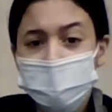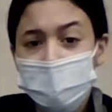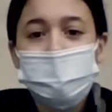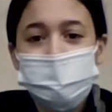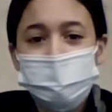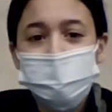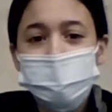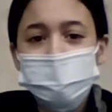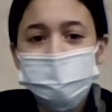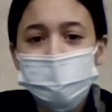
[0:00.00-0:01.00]

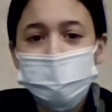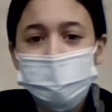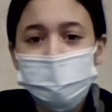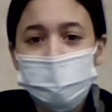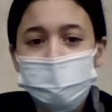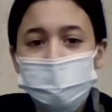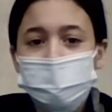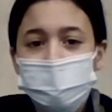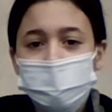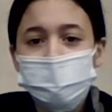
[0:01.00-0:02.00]

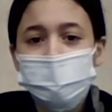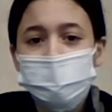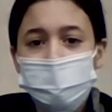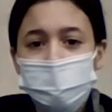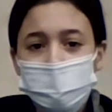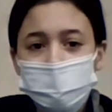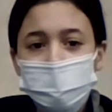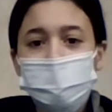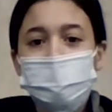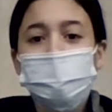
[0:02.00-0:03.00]

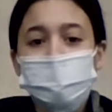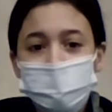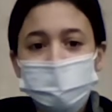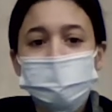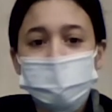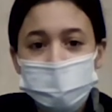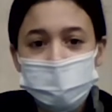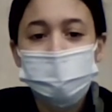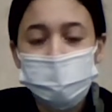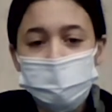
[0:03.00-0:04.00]

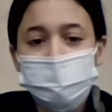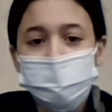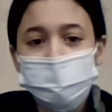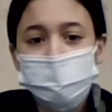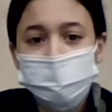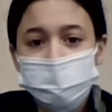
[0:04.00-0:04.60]
(silent)